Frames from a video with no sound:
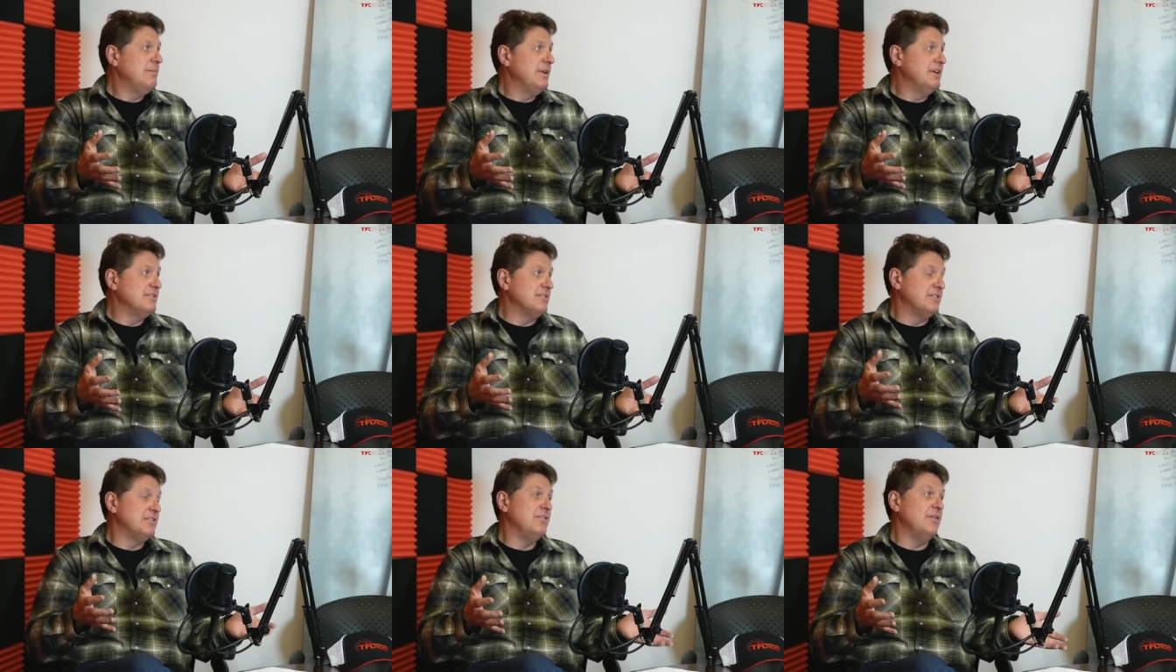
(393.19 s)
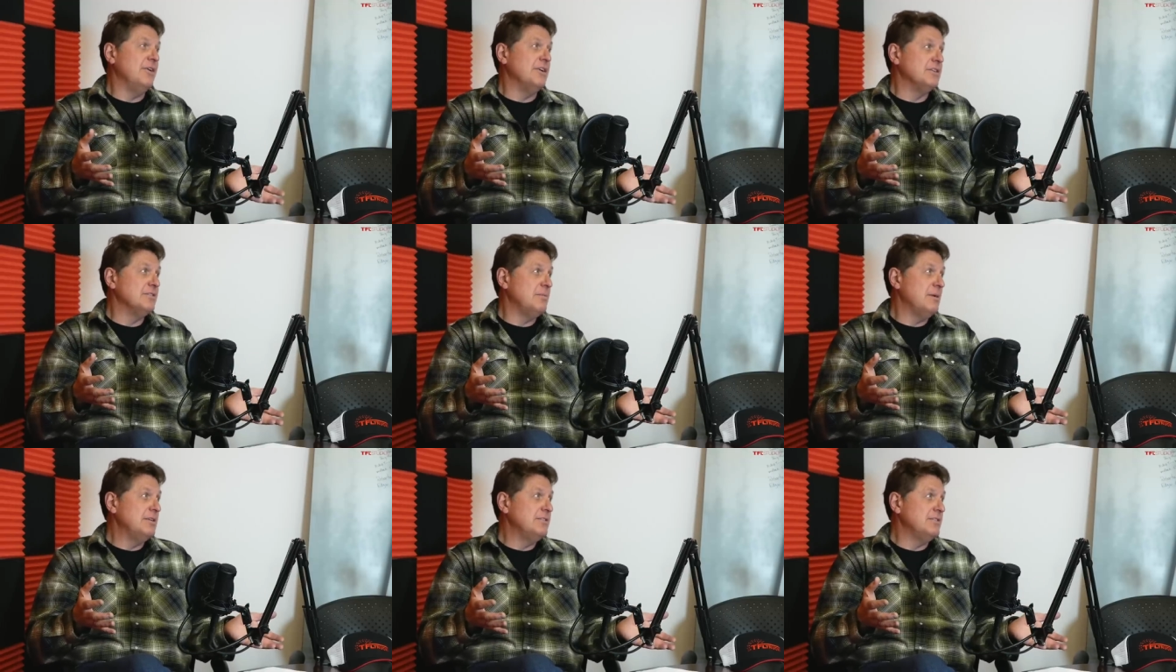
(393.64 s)
Because it's very
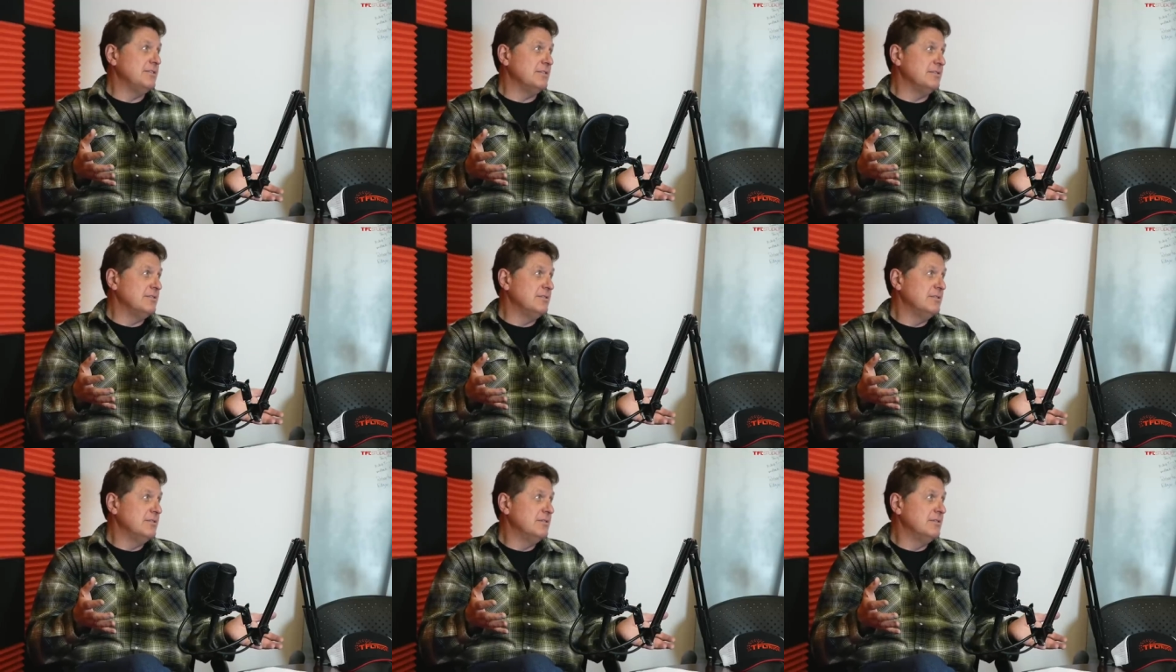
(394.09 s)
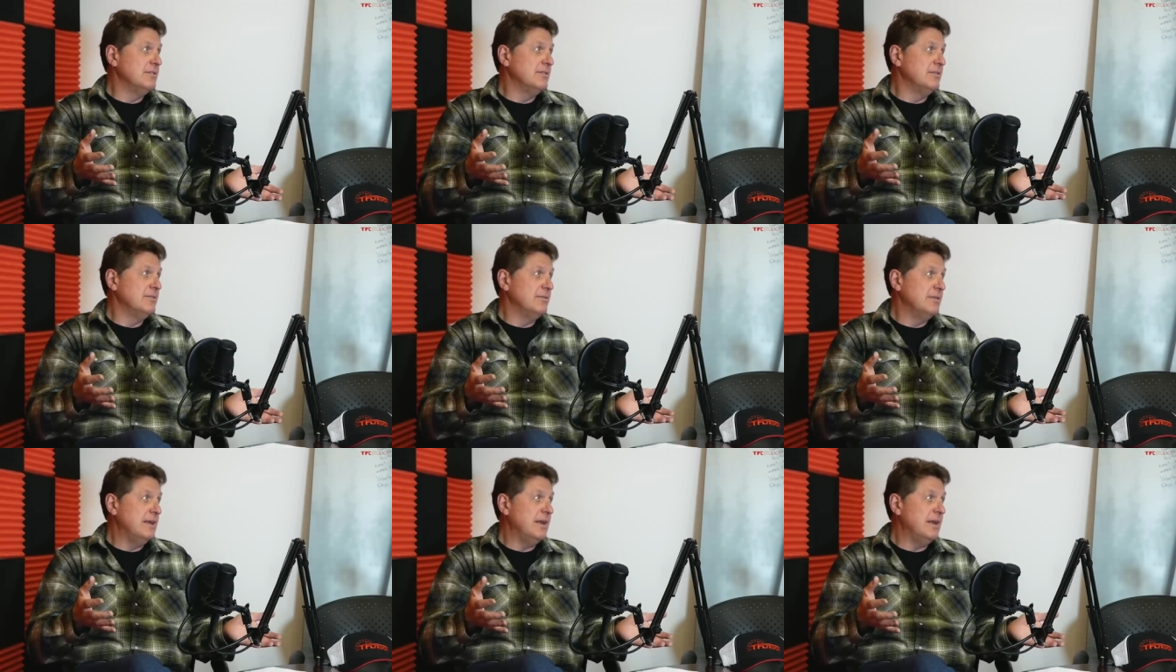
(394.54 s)
expensive. It is pricey, yeah.